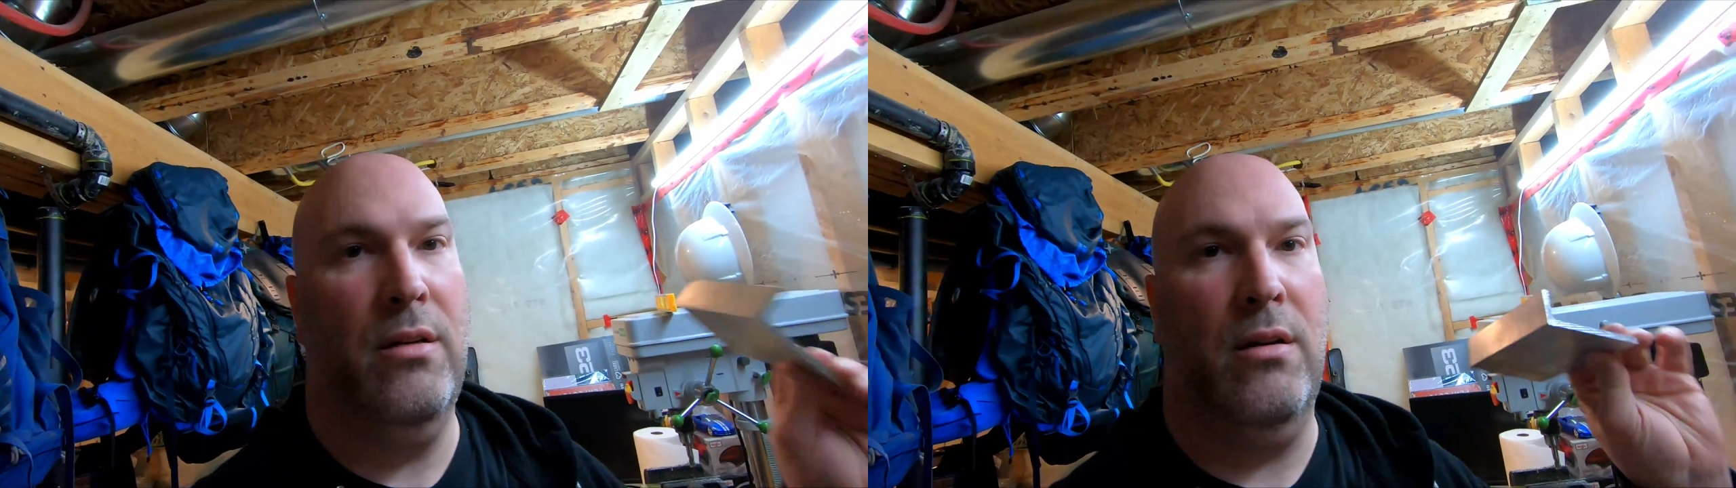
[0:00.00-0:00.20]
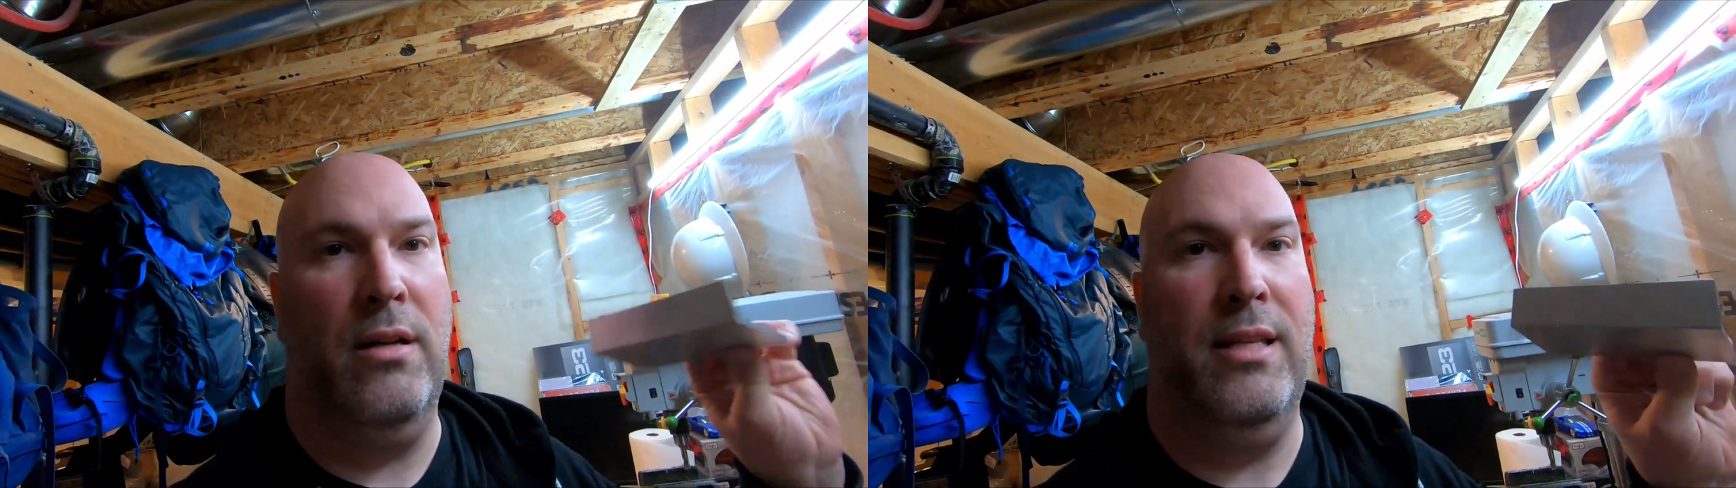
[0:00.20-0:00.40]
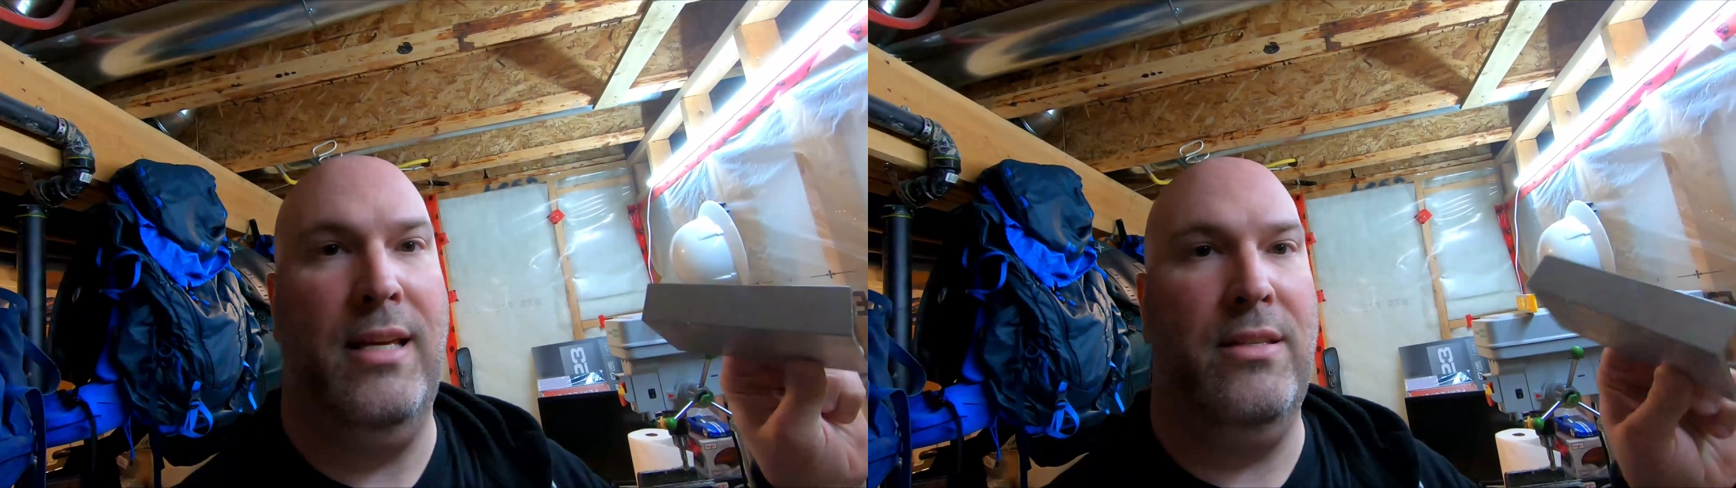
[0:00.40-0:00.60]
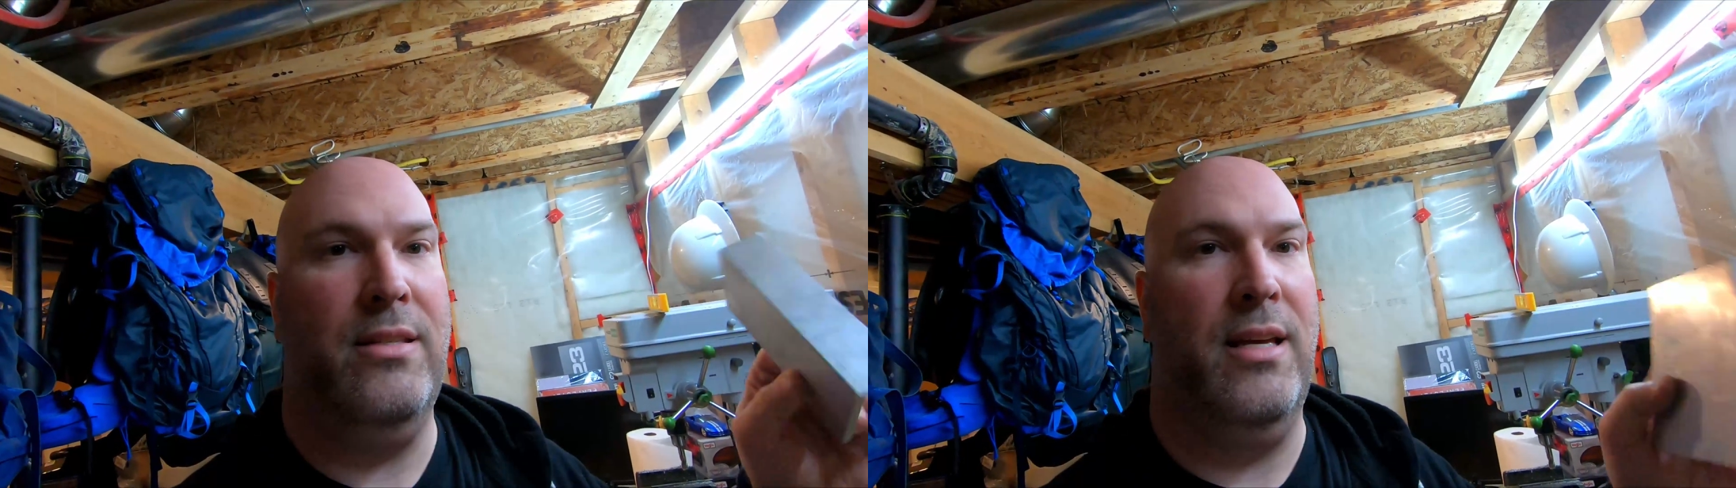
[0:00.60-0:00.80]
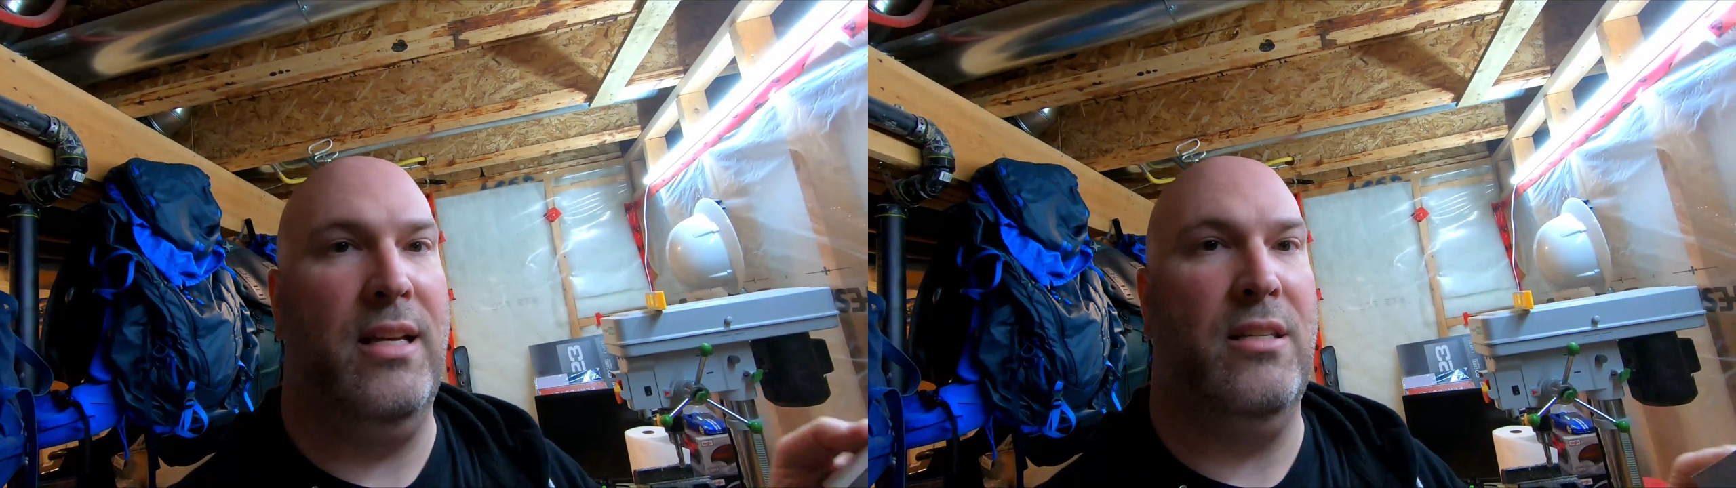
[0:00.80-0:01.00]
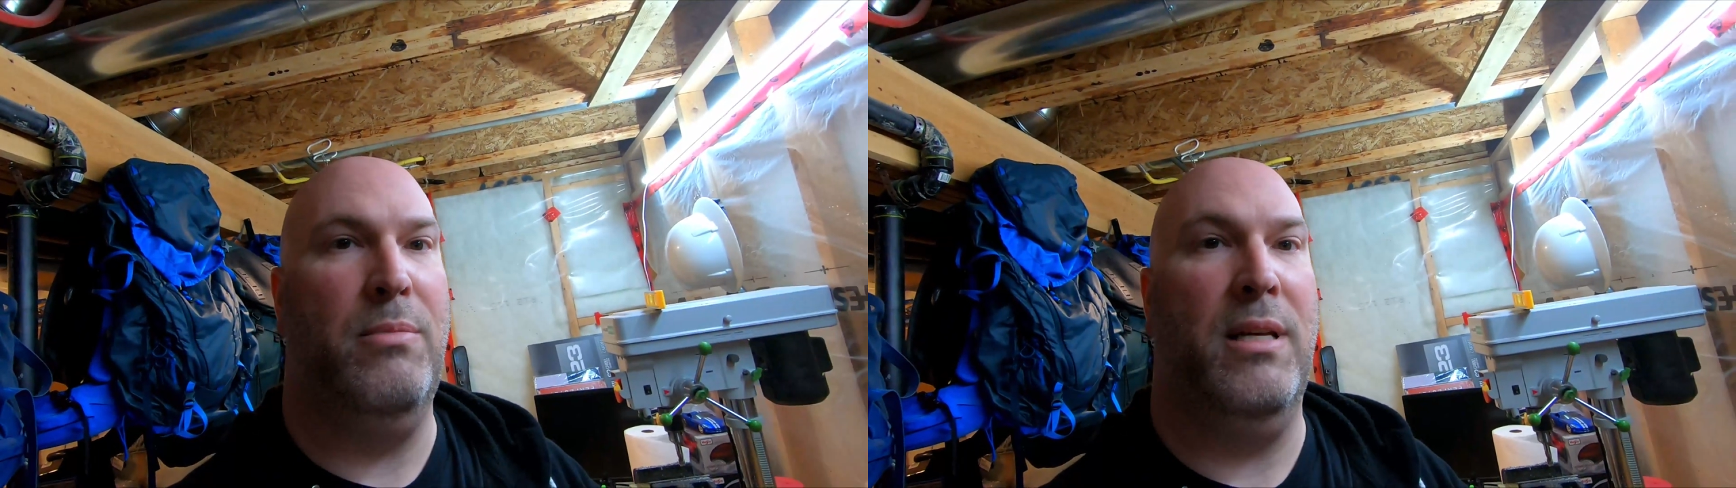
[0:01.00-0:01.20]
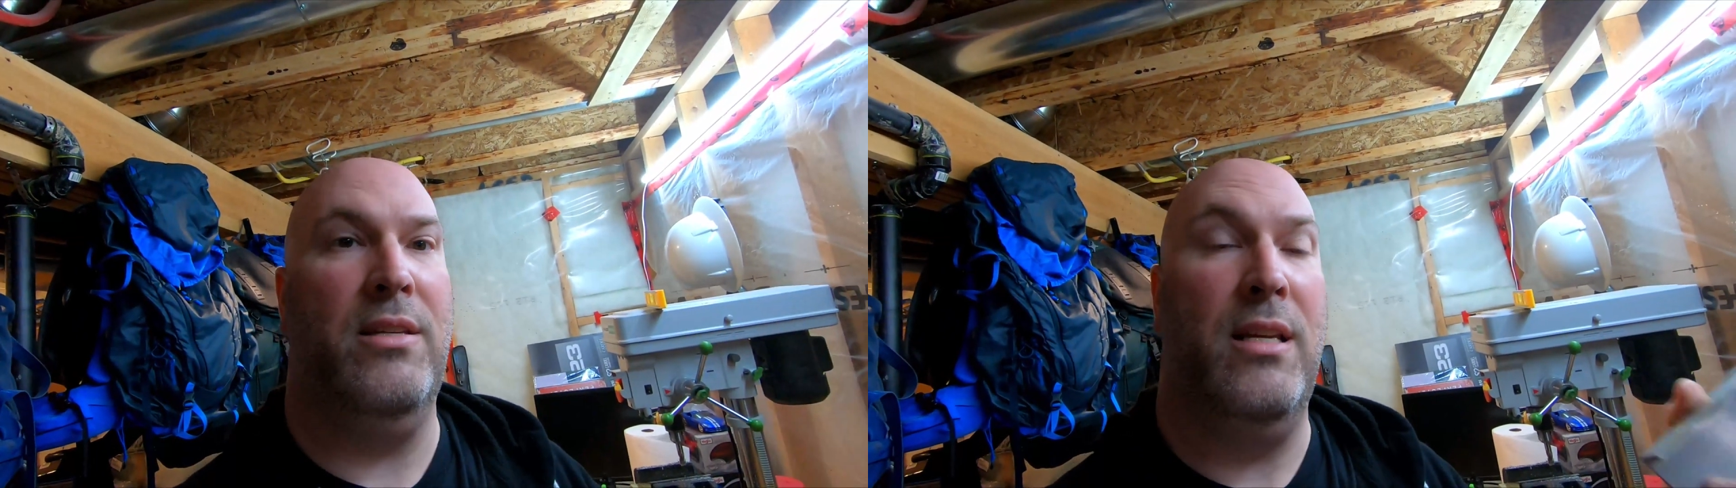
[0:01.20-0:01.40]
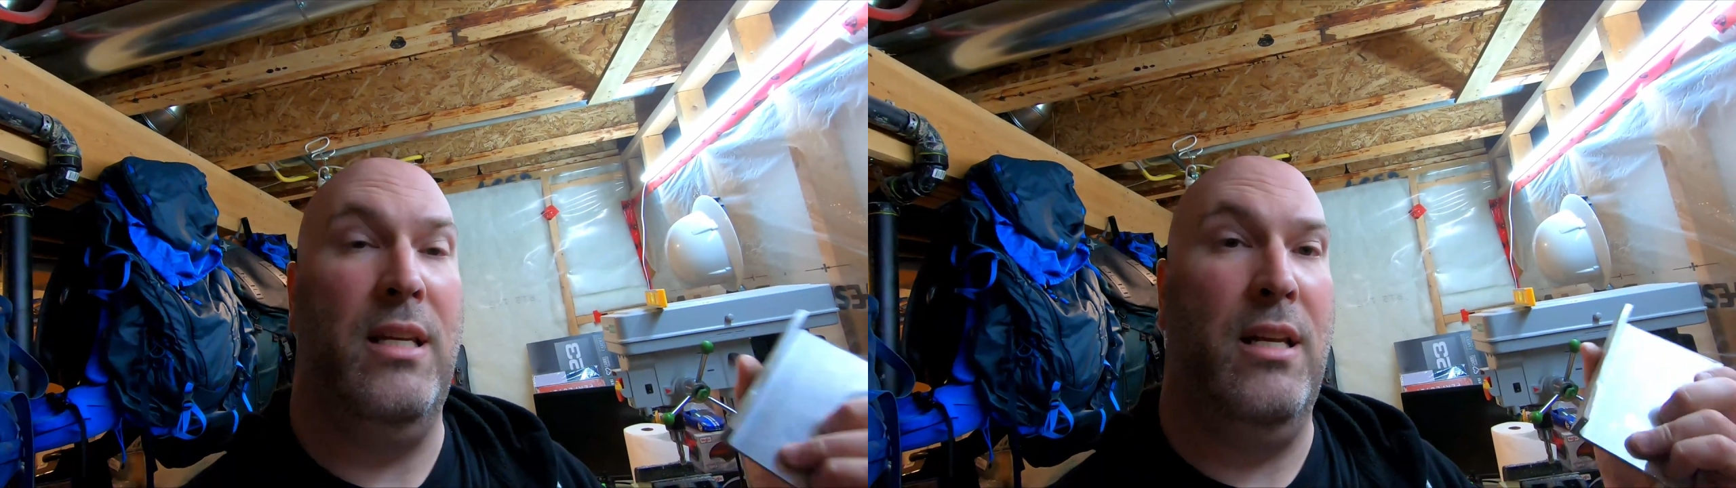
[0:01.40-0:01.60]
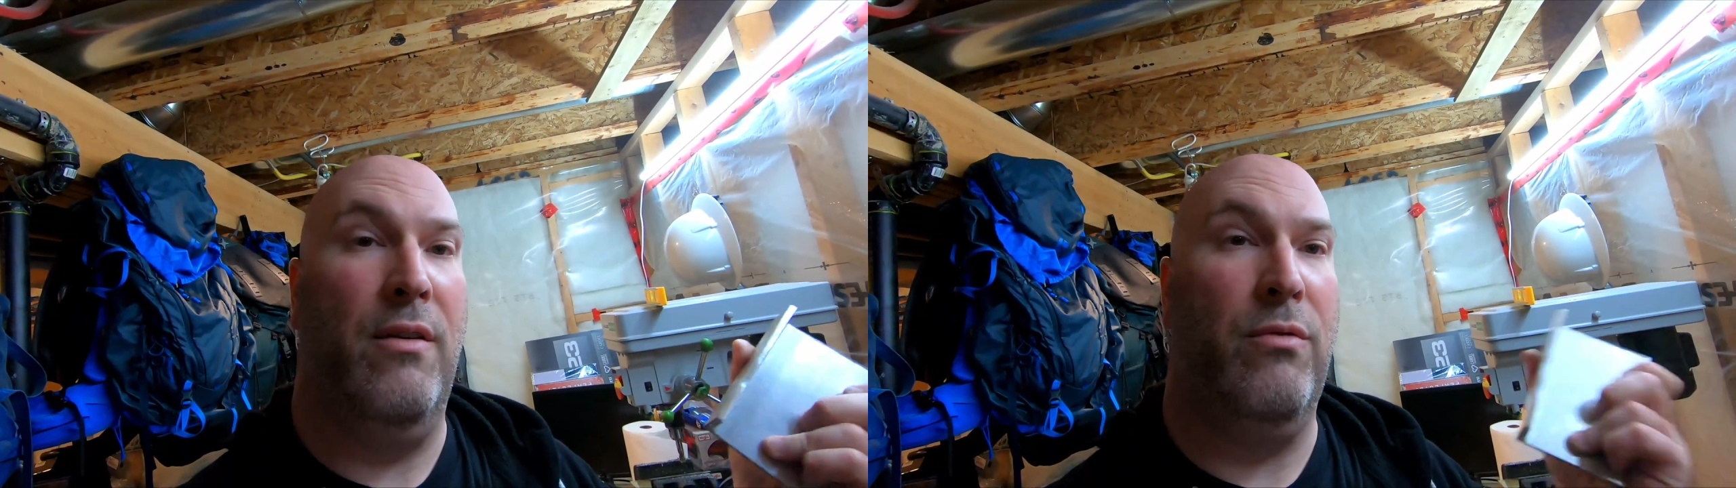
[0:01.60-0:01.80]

on these things because I need enough